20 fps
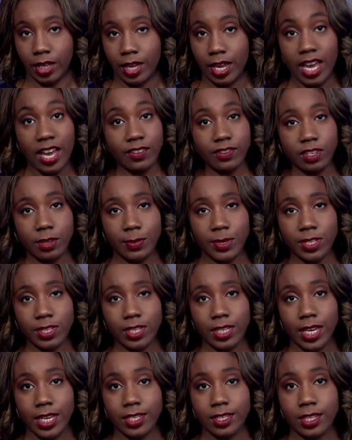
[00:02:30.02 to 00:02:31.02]

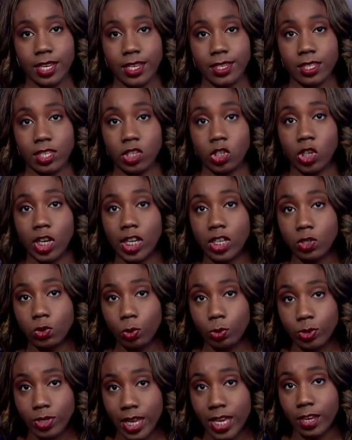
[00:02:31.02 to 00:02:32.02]
FWCS says the change
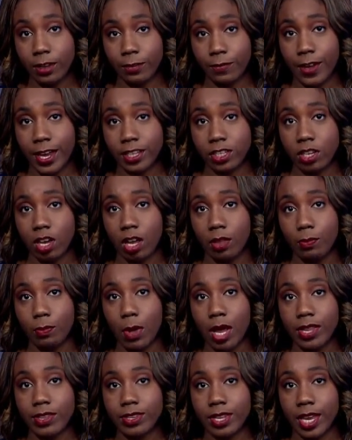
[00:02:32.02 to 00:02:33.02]
will take effect on
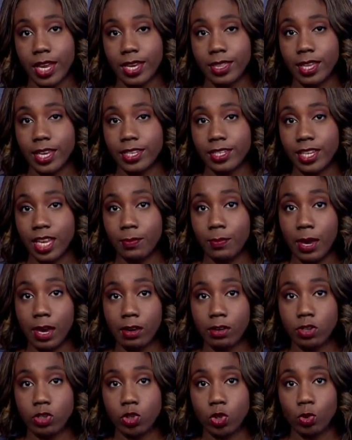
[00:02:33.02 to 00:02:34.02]
Monday. They say
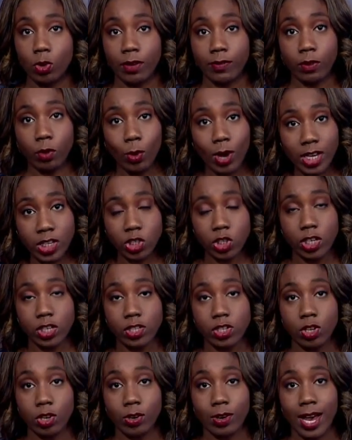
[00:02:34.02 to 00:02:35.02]
parents who have
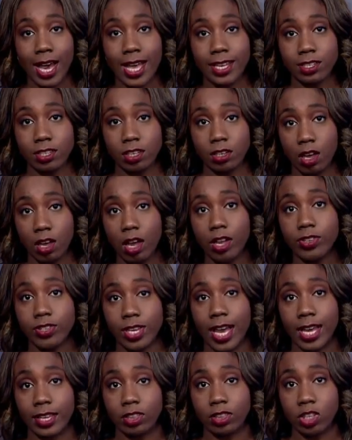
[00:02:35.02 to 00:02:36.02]
questions are asked to
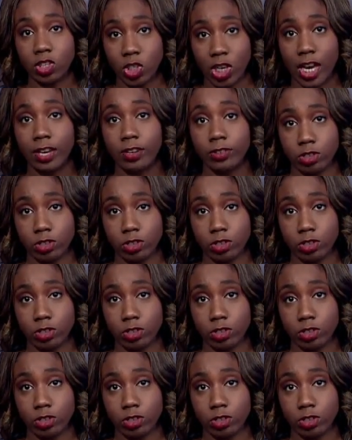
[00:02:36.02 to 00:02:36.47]
contact the child's